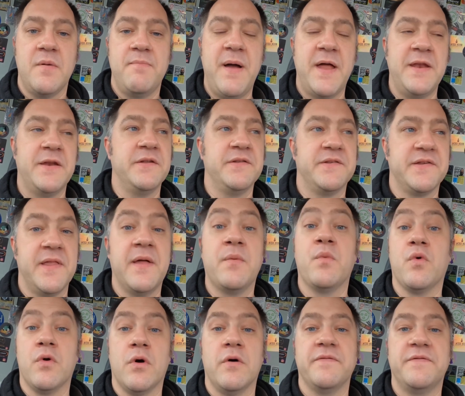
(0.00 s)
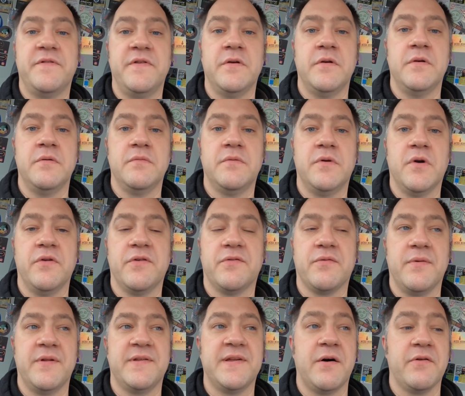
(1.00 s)
pendants, and then we're off to go and
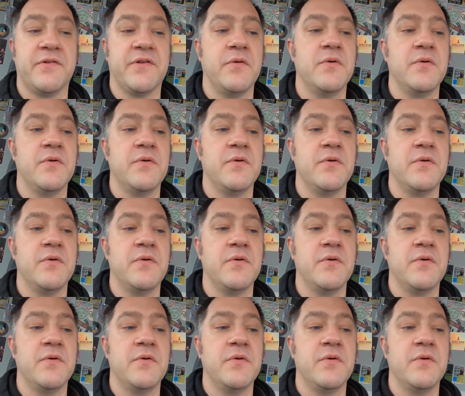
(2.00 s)
sort this out.